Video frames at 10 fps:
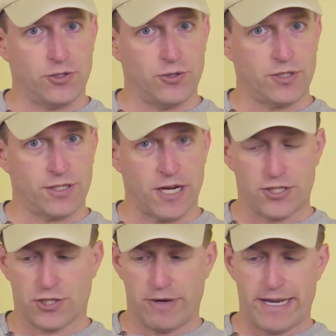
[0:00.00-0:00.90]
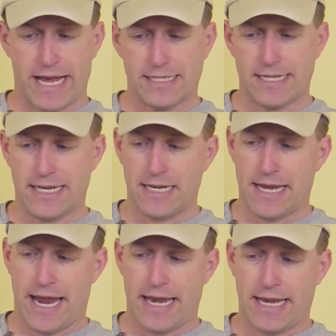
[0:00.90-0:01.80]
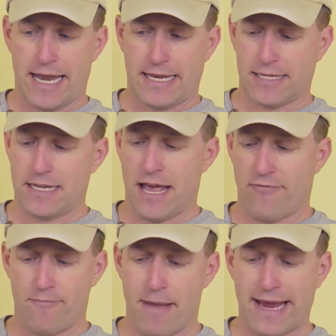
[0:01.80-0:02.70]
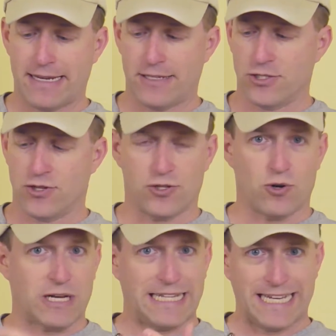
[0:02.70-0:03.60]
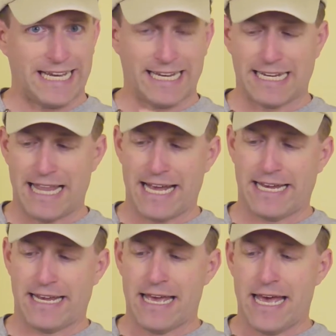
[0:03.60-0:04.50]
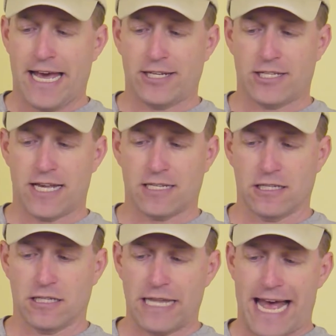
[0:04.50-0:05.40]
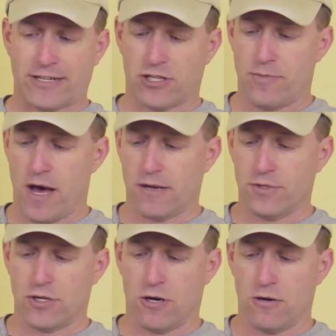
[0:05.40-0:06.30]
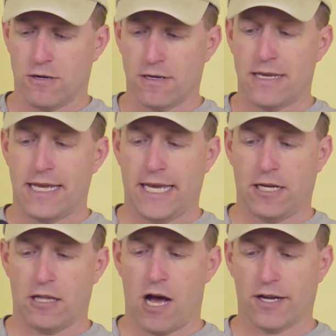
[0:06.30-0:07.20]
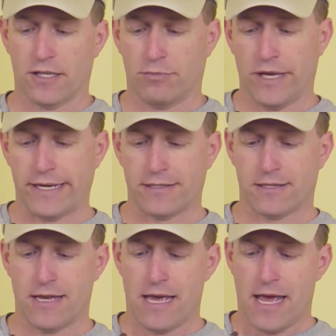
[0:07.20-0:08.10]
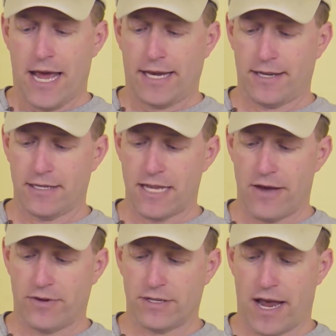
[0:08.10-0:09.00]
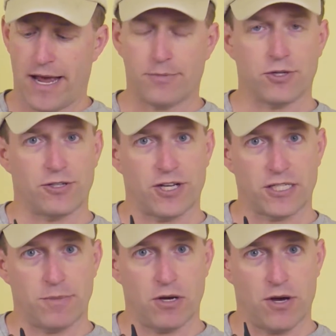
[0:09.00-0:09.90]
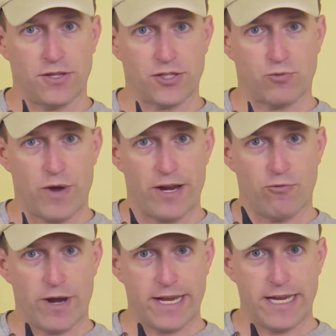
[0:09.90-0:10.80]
use the touch screen as needed, and it doesn't have magnets, so there's no clicking and clacking. It just has a little latch on the bottom, so it'll lock into place. It does have a diopter adjustment on this red ring